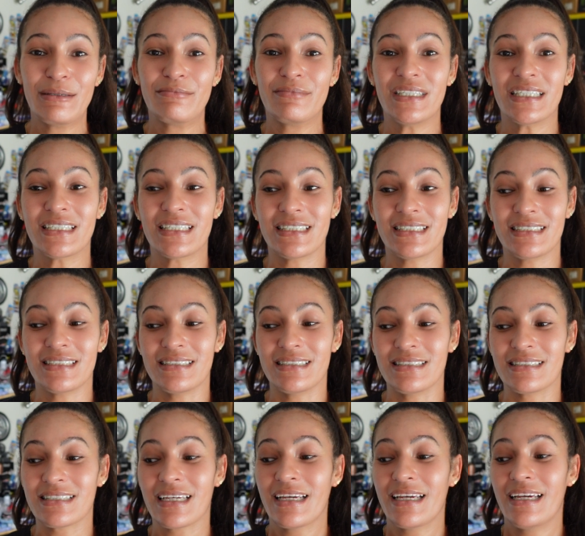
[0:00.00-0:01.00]

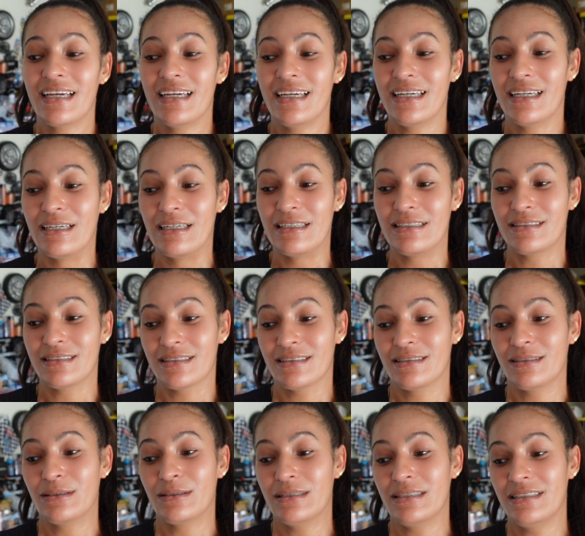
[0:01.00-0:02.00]
because it
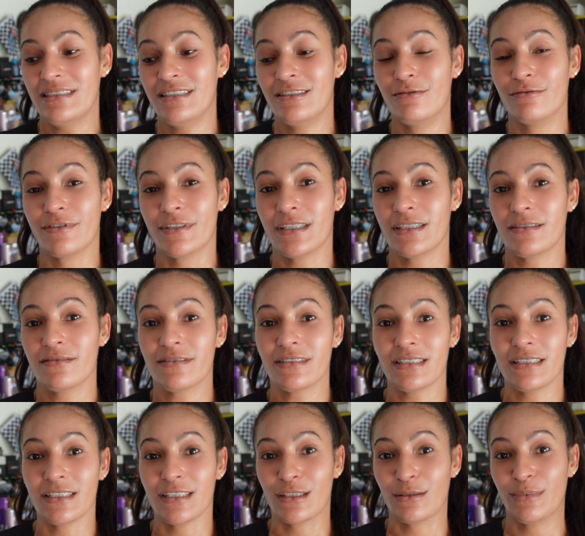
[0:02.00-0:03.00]
involved
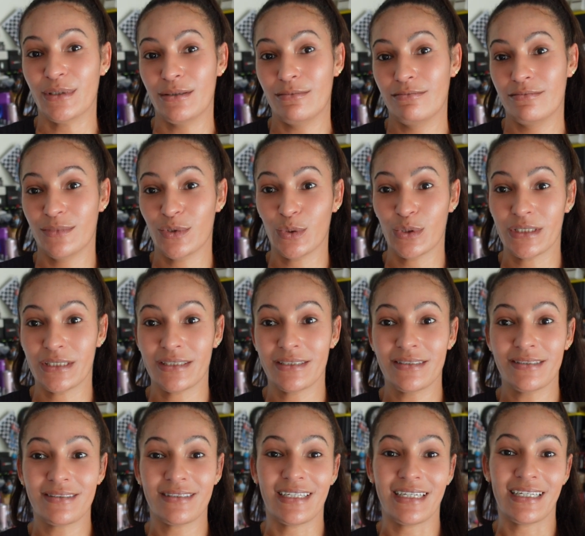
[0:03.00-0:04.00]
a little bit
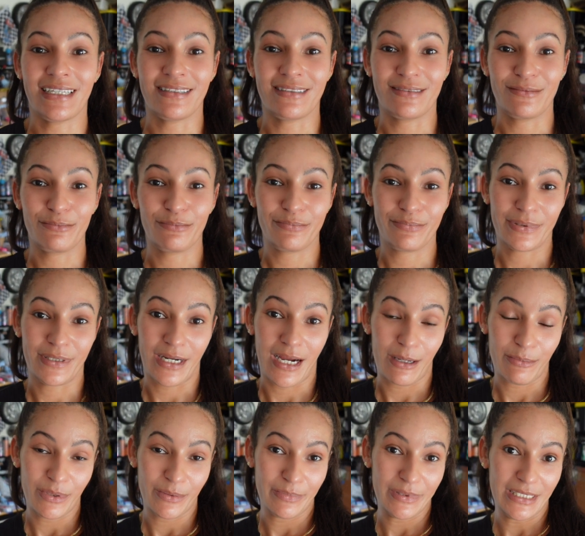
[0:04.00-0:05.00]
more than
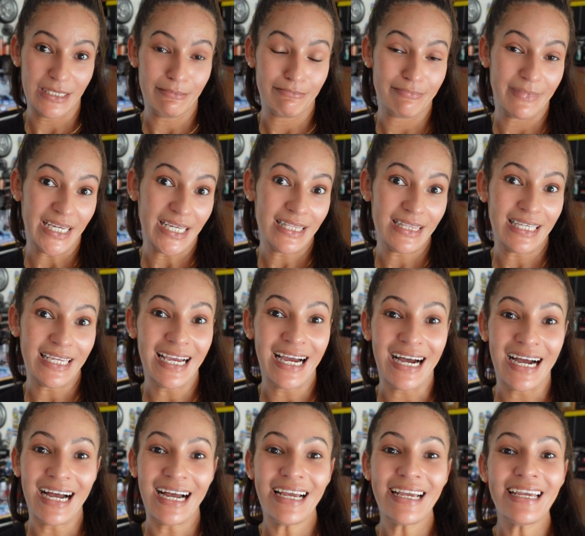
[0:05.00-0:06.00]
probably met the
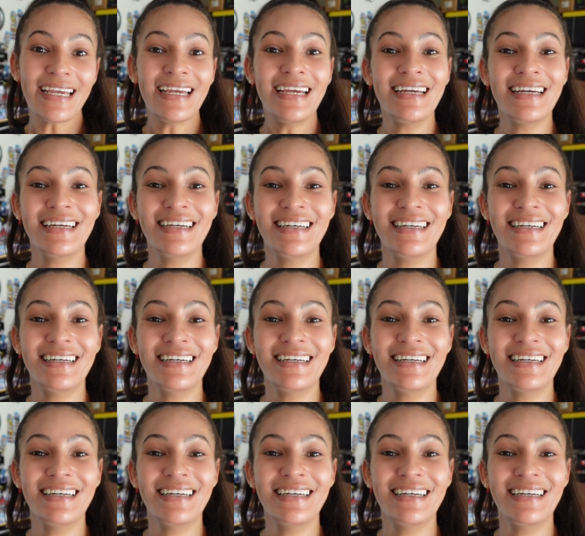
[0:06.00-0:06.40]
eye